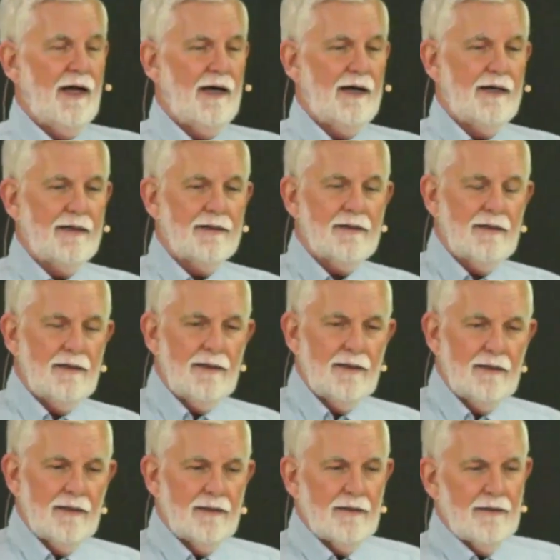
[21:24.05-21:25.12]
Uh,
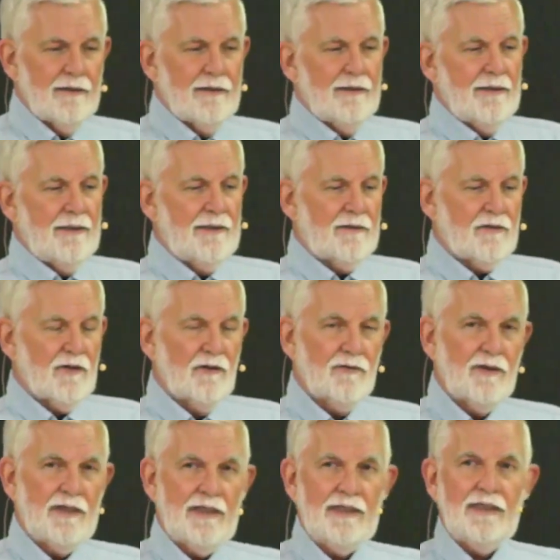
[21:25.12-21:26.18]
it's
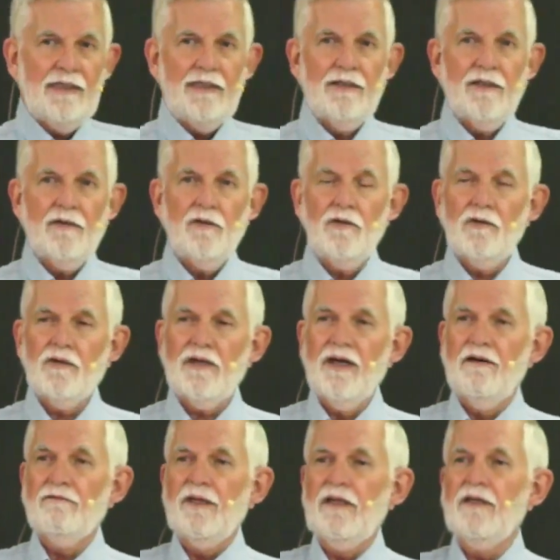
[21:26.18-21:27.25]
only in the new
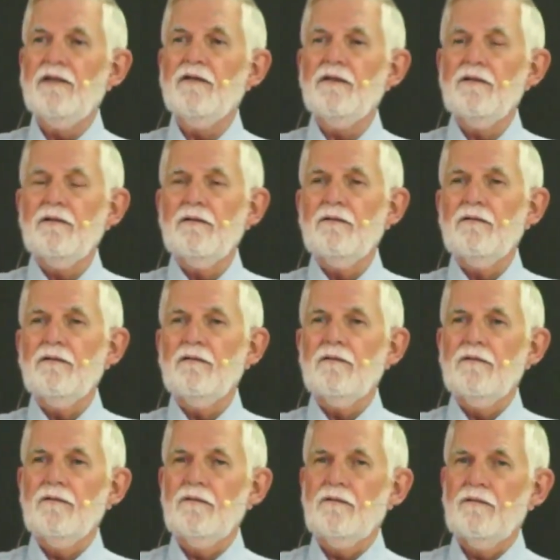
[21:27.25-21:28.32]
covenant
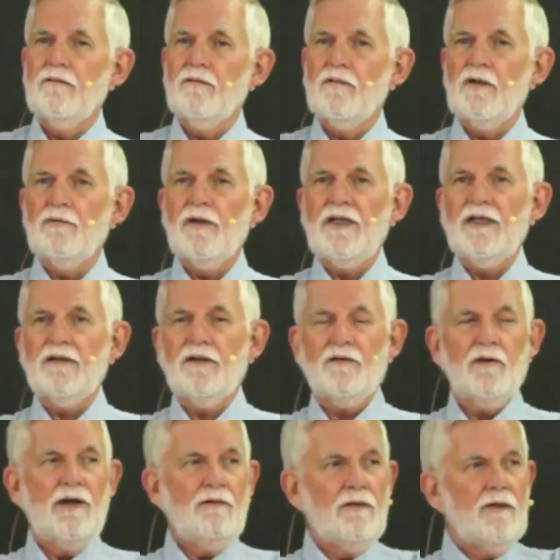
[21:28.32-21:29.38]
where we
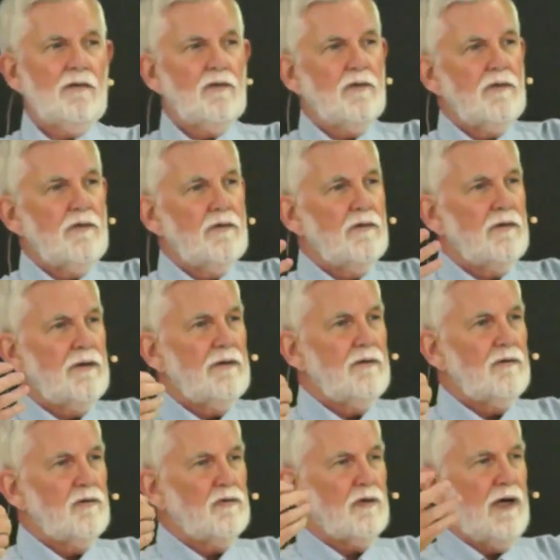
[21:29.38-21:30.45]
get the great
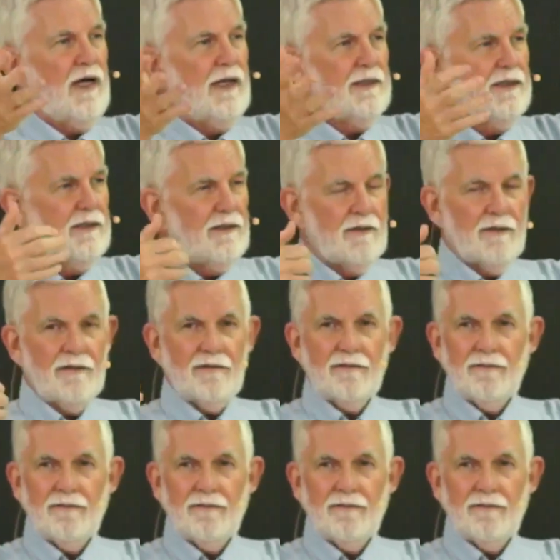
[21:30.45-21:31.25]
draw near,